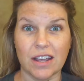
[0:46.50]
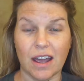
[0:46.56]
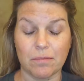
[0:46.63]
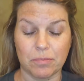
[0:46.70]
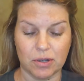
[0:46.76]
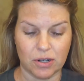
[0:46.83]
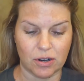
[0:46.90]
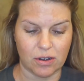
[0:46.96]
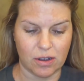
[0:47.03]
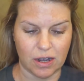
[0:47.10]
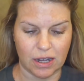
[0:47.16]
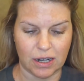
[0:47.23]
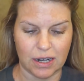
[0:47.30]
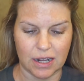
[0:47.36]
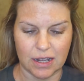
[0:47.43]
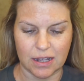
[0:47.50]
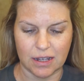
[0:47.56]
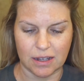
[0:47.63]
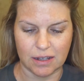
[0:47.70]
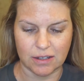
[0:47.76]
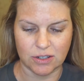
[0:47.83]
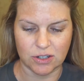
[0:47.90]
thing I put on
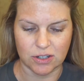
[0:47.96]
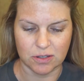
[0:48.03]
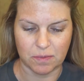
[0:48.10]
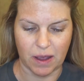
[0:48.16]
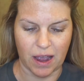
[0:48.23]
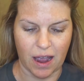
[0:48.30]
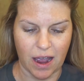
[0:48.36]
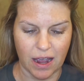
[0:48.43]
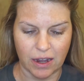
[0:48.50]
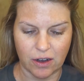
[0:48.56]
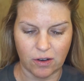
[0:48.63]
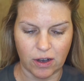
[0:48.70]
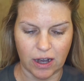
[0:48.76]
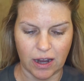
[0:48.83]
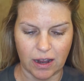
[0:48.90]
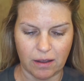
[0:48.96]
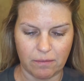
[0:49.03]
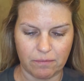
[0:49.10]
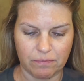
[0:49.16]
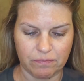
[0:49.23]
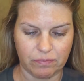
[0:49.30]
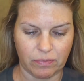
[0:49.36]
is just my eye
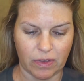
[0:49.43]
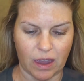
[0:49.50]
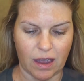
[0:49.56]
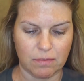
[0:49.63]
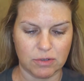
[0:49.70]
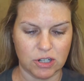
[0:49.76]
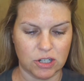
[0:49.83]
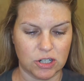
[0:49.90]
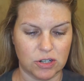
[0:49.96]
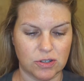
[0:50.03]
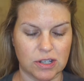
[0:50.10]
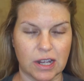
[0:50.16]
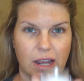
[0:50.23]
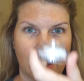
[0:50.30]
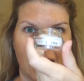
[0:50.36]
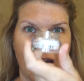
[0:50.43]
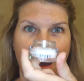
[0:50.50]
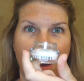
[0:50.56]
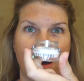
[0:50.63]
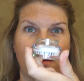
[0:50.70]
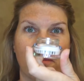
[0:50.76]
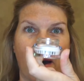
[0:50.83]
cream. I'm just using
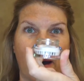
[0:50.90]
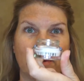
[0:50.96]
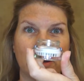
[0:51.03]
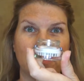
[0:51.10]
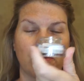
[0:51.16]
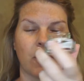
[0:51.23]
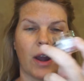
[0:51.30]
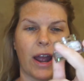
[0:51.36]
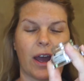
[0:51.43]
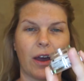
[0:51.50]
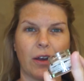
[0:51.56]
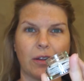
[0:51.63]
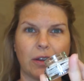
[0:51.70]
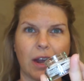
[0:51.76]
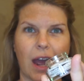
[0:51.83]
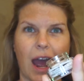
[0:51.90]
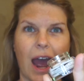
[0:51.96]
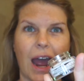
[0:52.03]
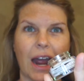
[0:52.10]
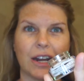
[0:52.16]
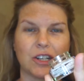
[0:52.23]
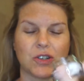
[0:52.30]
Bobbi Brown
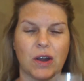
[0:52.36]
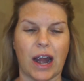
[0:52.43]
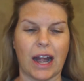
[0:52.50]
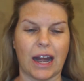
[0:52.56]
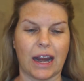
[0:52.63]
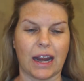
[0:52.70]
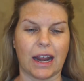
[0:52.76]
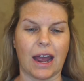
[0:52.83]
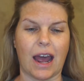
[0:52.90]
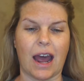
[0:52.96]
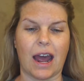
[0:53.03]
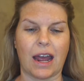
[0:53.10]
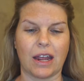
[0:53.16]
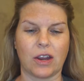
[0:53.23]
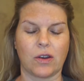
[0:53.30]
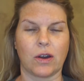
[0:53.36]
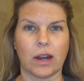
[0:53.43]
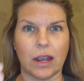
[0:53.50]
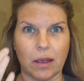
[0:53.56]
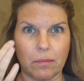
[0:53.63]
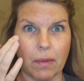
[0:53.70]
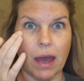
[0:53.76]
Hydrating Eye
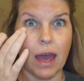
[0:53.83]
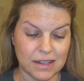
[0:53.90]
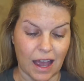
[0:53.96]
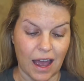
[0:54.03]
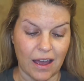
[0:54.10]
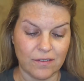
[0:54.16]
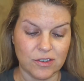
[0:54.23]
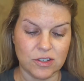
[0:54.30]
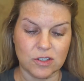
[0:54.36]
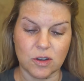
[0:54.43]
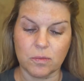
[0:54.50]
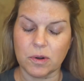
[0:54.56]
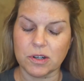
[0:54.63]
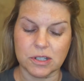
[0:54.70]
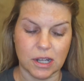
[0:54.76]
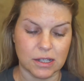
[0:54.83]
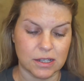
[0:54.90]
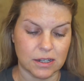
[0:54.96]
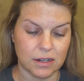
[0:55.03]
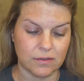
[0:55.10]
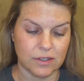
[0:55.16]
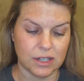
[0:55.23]
Cream. I have super
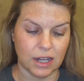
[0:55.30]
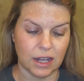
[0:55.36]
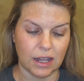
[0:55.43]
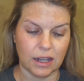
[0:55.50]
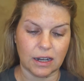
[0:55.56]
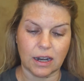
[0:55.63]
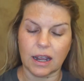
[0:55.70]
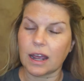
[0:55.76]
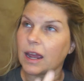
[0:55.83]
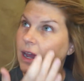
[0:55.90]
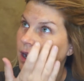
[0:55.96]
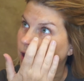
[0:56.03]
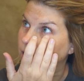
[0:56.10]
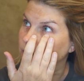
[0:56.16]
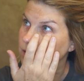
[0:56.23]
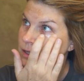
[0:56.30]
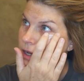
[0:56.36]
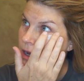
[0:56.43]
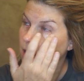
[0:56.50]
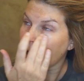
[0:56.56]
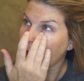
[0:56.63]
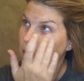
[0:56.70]
sensitive skin, and
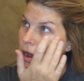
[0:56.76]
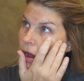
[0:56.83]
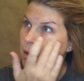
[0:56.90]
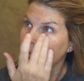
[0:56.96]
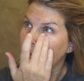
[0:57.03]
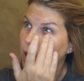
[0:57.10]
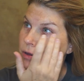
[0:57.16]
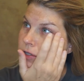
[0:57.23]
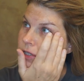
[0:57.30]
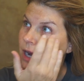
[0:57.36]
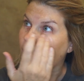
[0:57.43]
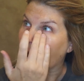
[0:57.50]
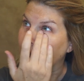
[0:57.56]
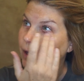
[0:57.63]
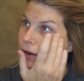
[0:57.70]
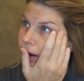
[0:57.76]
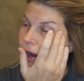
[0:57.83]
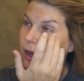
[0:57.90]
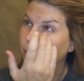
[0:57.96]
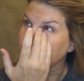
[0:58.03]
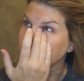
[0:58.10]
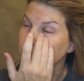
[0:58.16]
most eye
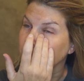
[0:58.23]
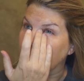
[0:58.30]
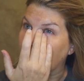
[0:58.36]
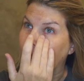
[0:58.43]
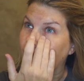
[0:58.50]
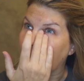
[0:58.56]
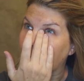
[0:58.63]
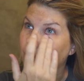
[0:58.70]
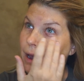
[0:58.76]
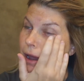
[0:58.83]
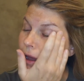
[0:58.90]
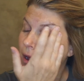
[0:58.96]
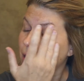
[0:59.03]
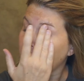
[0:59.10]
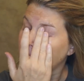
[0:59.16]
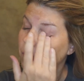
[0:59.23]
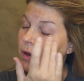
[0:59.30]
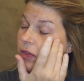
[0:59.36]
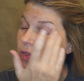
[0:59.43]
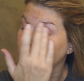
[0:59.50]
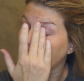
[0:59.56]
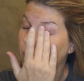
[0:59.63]
creams, when I
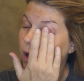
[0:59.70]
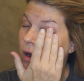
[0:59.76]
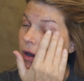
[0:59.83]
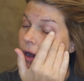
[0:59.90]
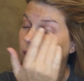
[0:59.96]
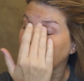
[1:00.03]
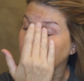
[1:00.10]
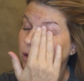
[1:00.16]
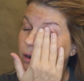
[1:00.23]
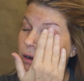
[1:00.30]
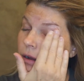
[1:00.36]
put them on,